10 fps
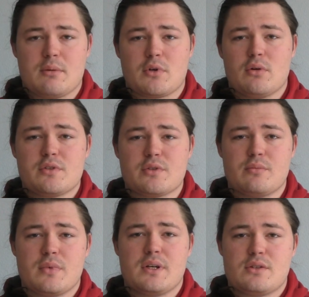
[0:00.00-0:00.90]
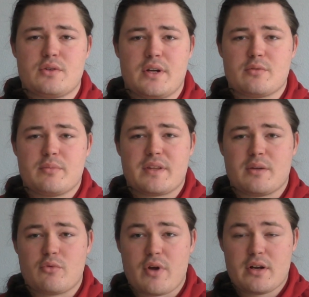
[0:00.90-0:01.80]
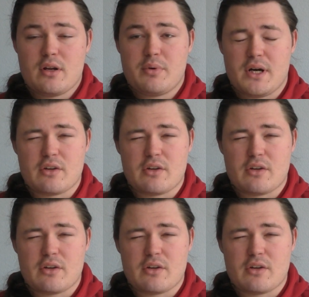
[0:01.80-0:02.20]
I'm going to try to make them a regular part